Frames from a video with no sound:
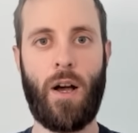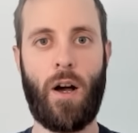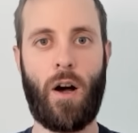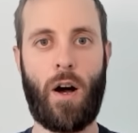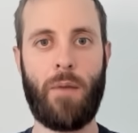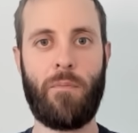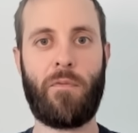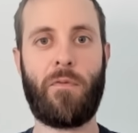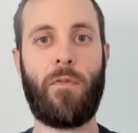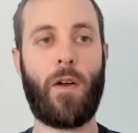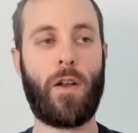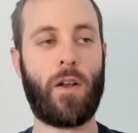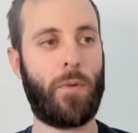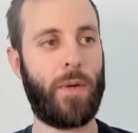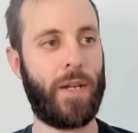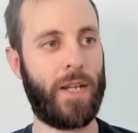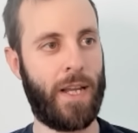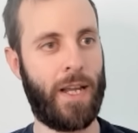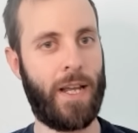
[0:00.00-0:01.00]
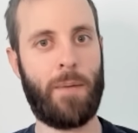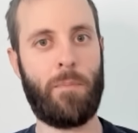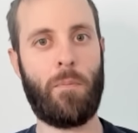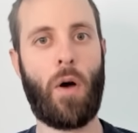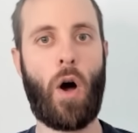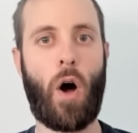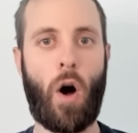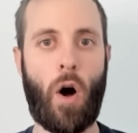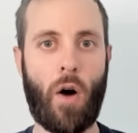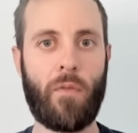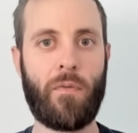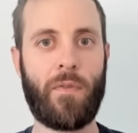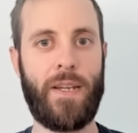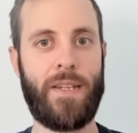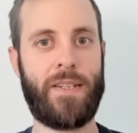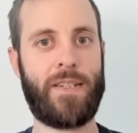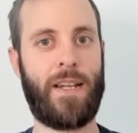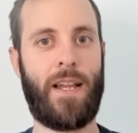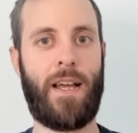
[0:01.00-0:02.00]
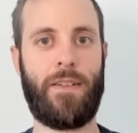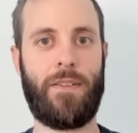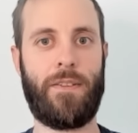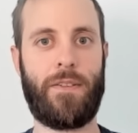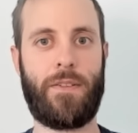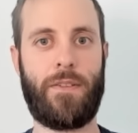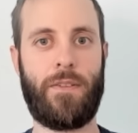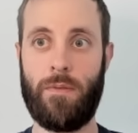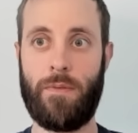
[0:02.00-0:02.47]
I'm following him off his land.